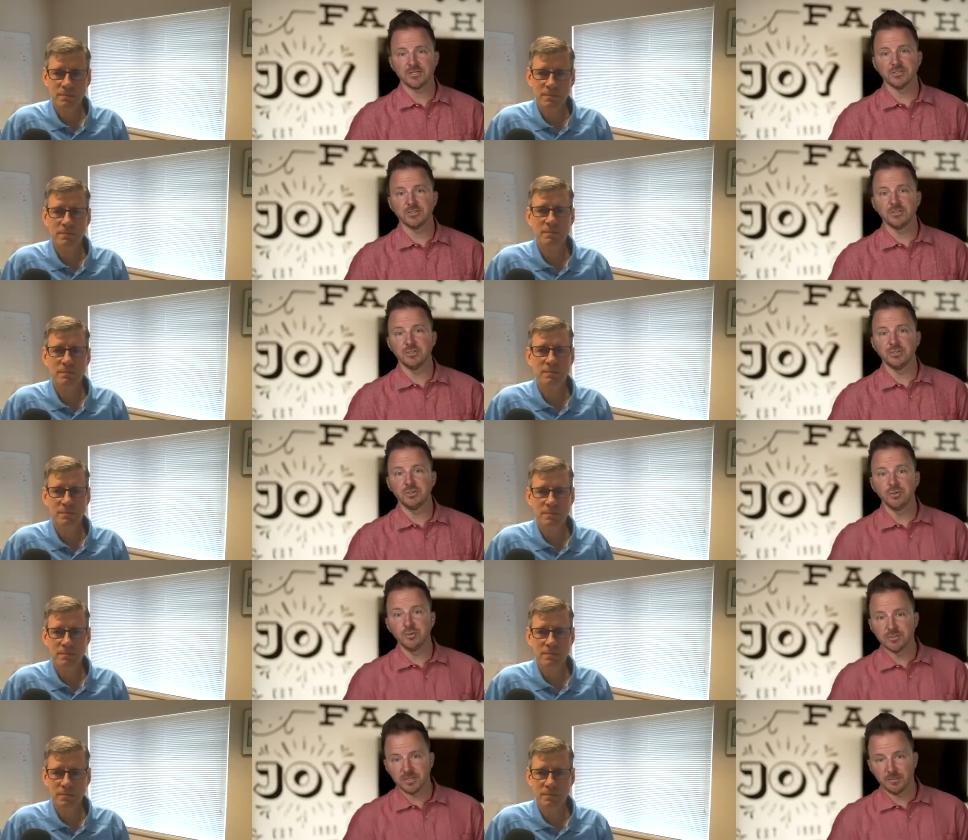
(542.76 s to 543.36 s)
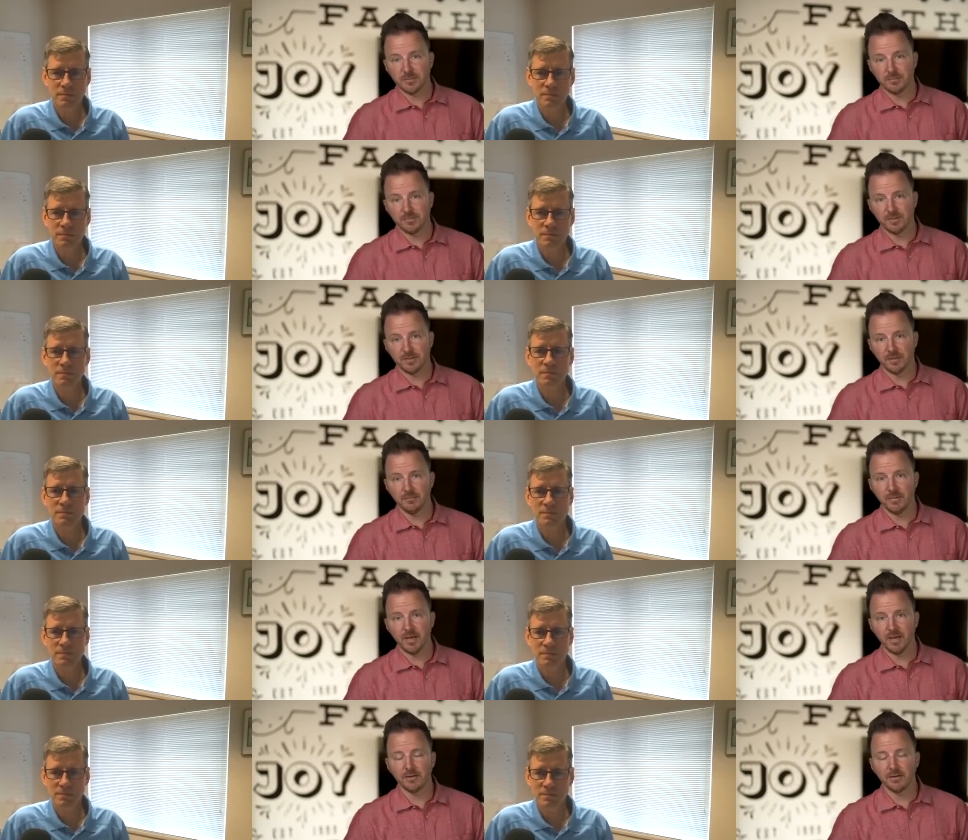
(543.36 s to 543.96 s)
Speaker 1: do something
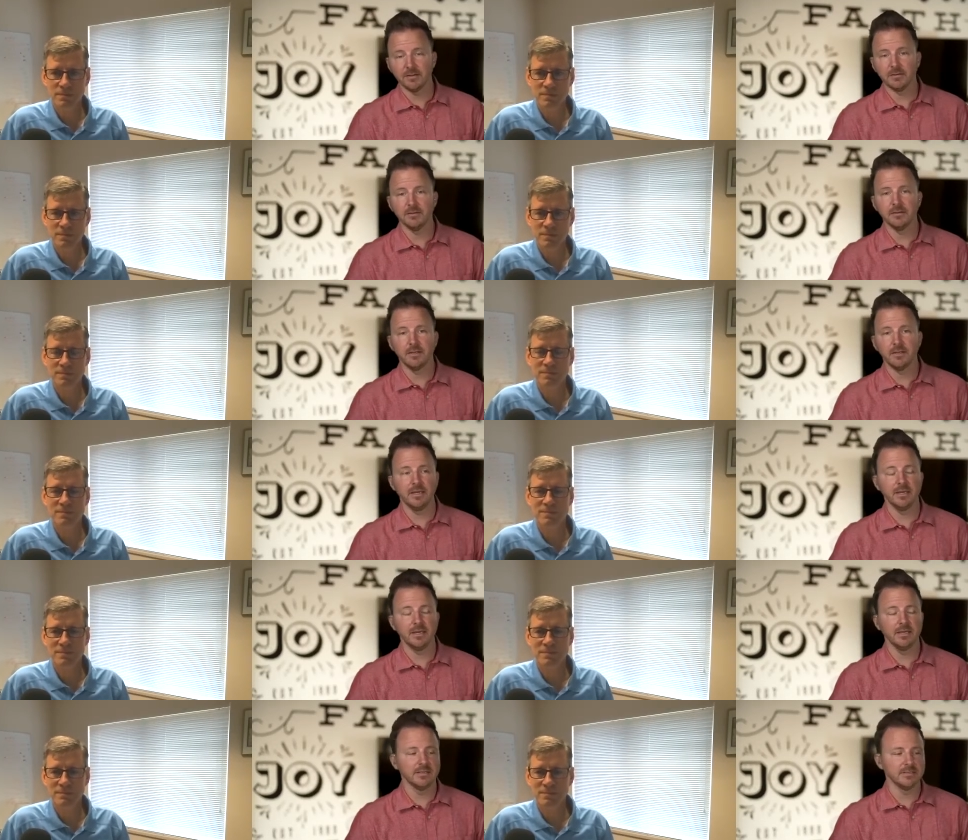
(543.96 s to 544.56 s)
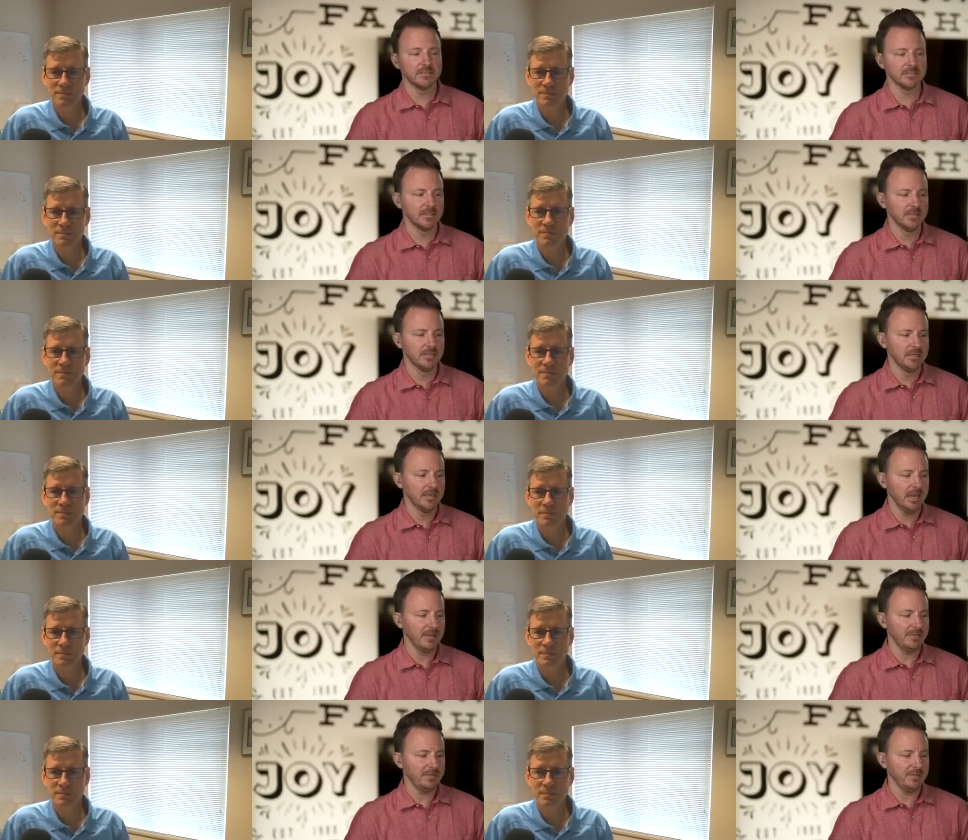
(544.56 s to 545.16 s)
about it. And
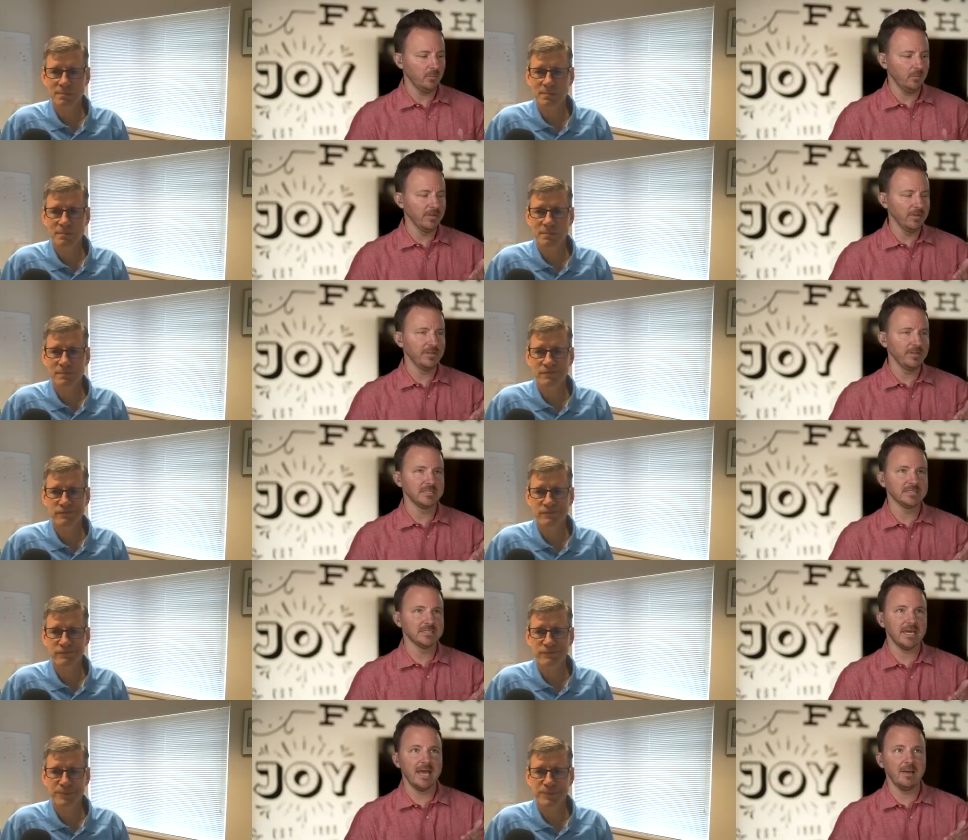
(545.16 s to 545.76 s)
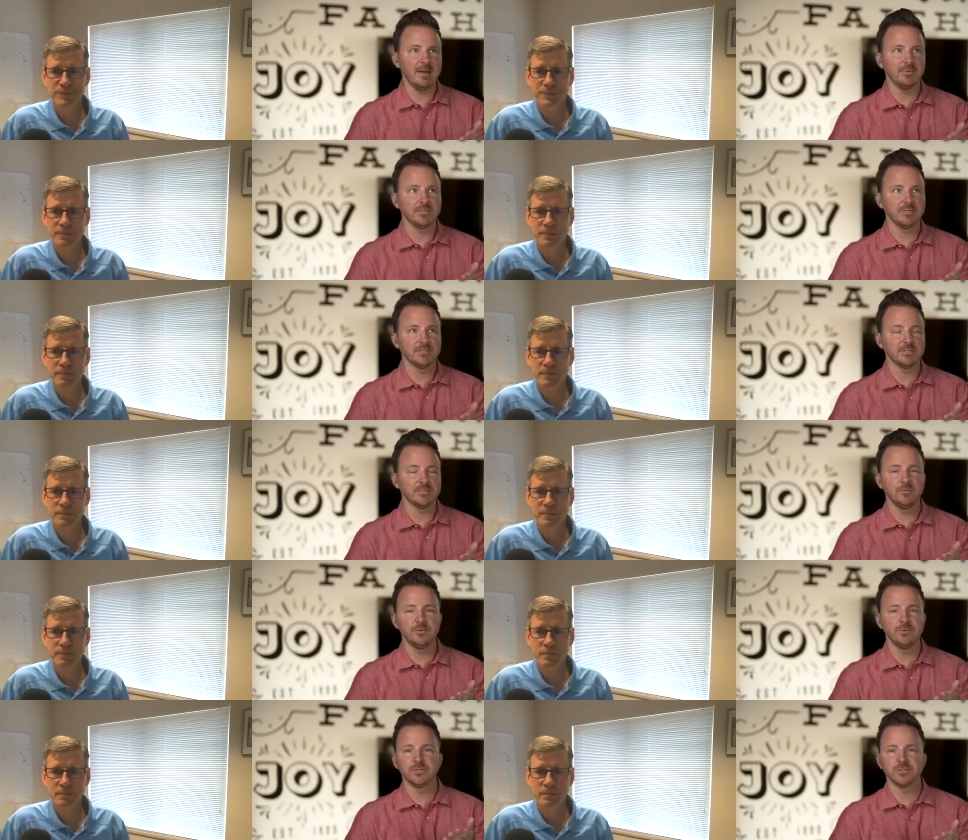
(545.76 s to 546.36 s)
I think one of the things that happens
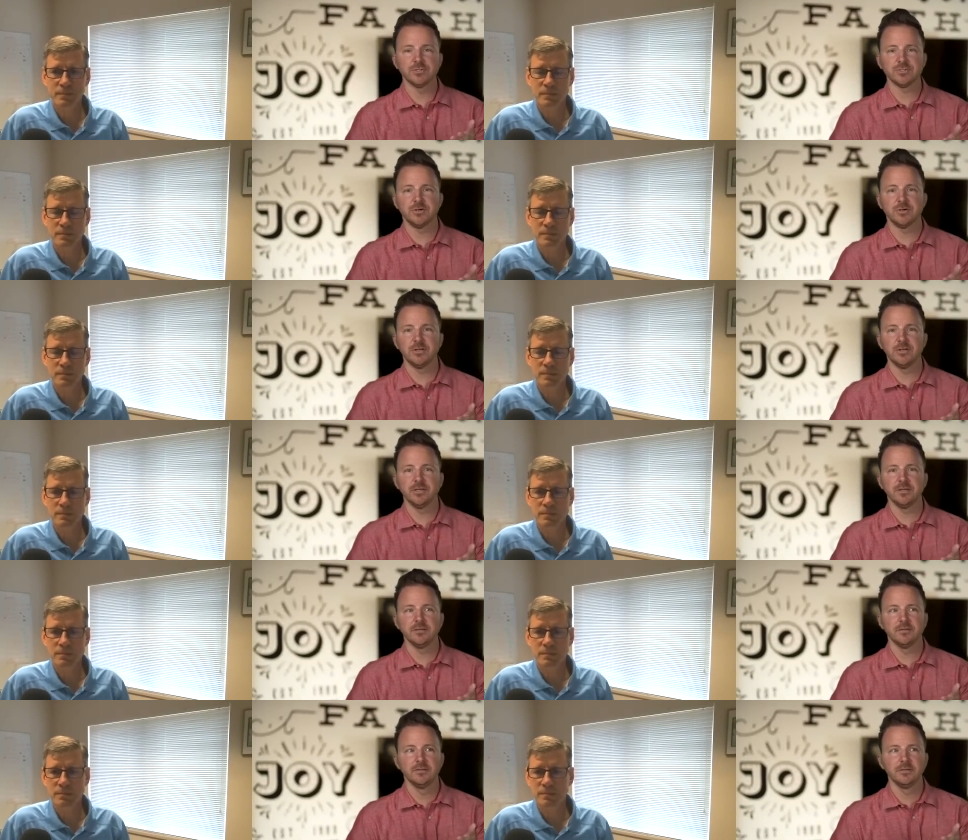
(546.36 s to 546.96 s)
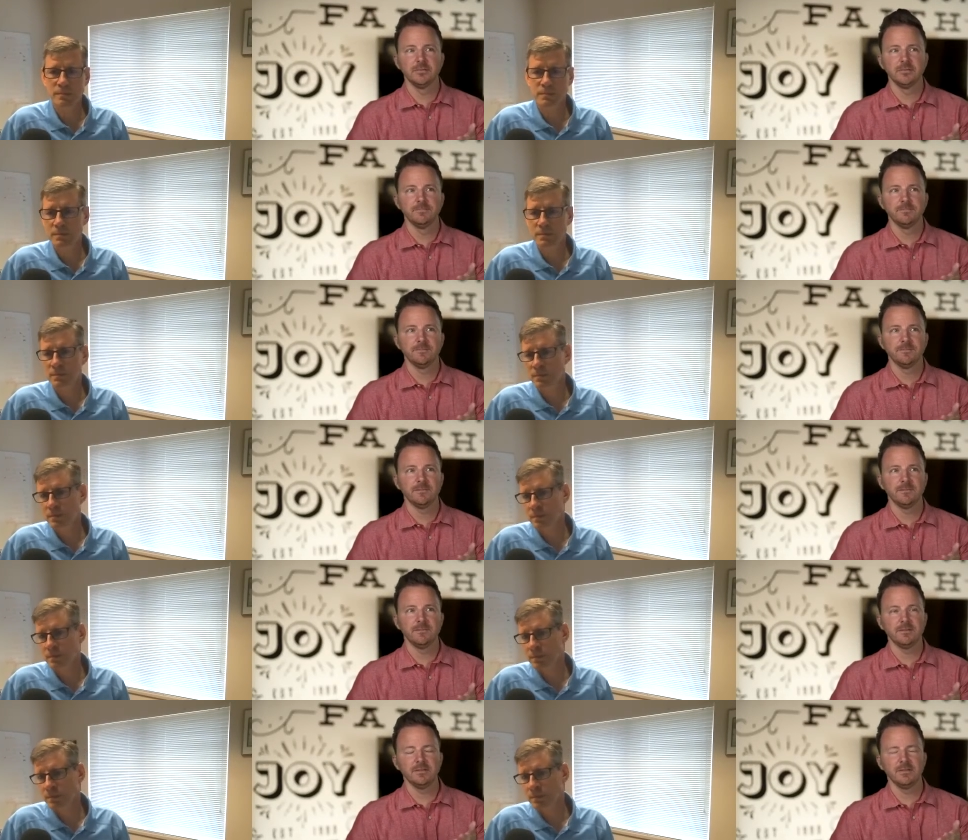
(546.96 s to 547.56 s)
too when you're starting,
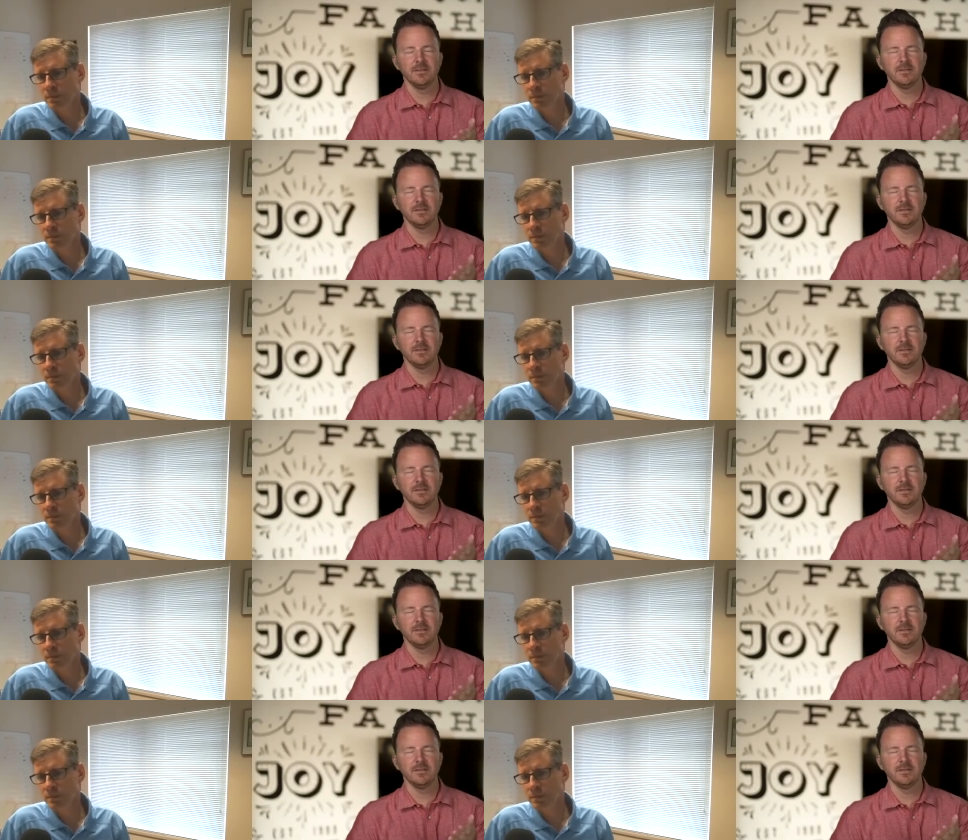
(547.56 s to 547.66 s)
not, not